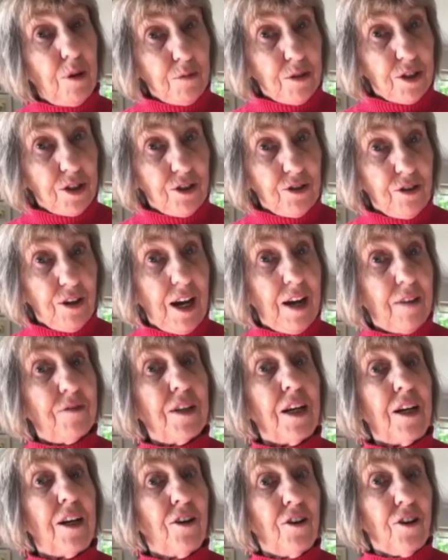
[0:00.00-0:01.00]
you, I've
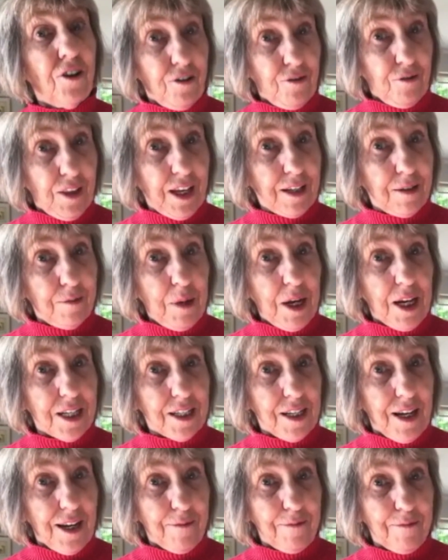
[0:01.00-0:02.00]
done a lot of that in my
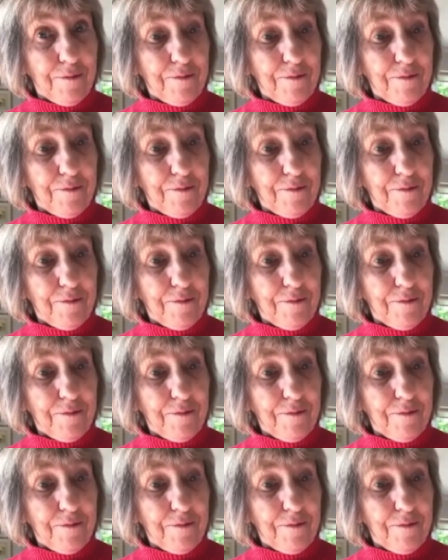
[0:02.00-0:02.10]
time.